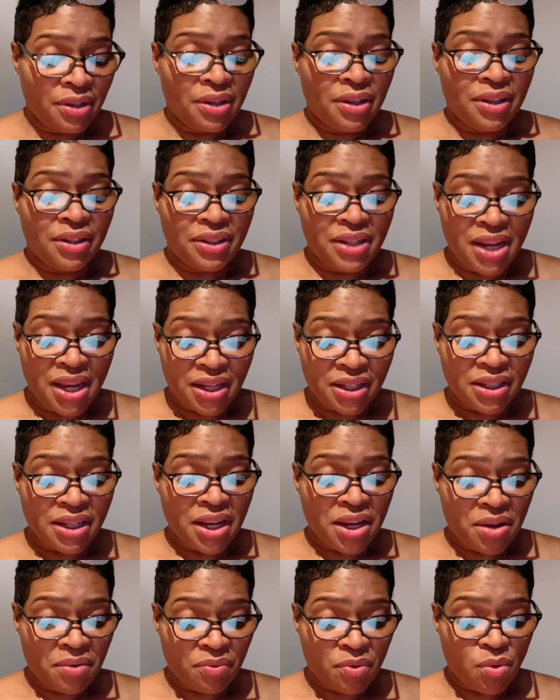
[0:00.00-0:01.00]
Next day,
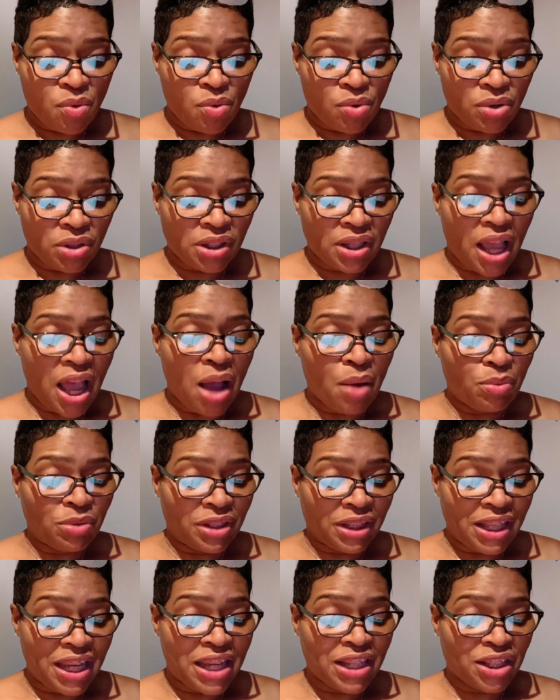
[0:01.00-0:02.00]
of course, I was
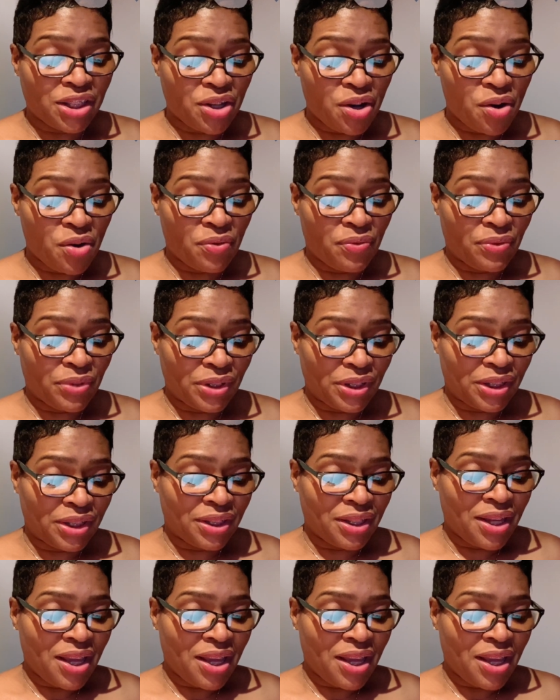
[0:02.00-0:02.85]
less nervous.